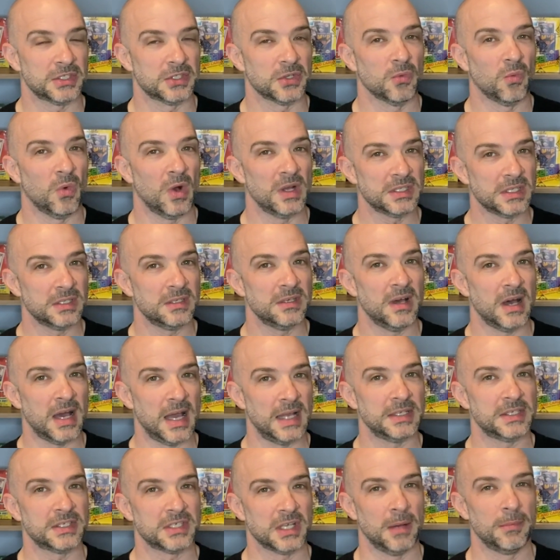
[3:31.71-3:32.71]
There was a
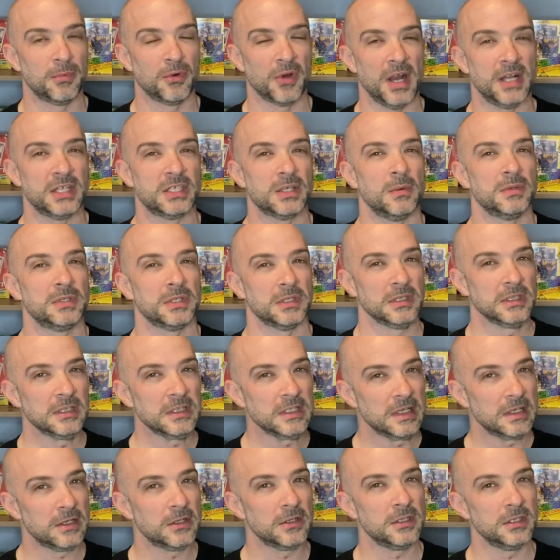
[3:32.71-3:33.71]
9 subgrade, so I was a
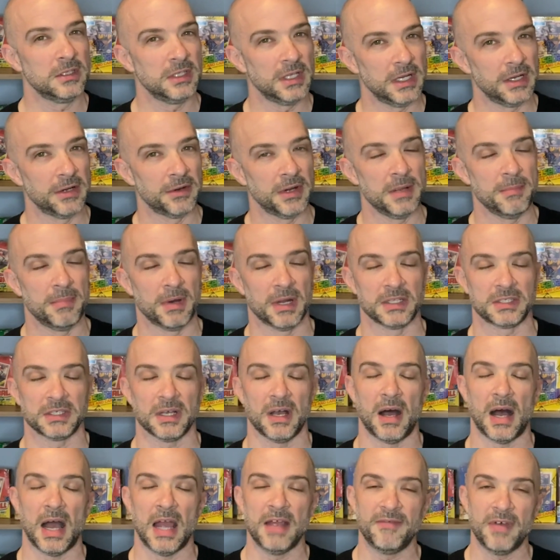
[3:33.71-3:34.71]
little leery, but it's a
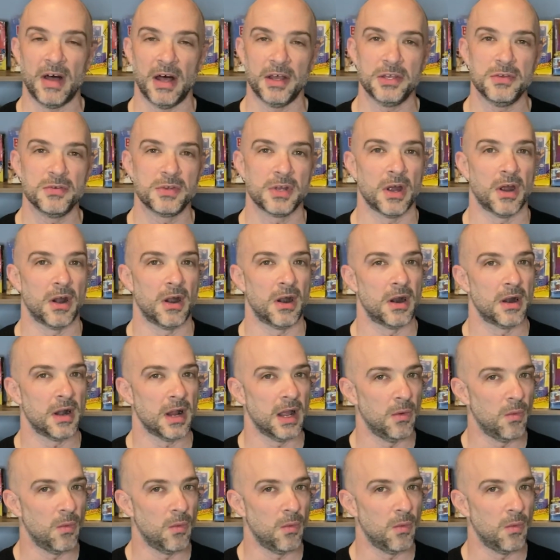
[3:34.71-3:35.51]
high-value card.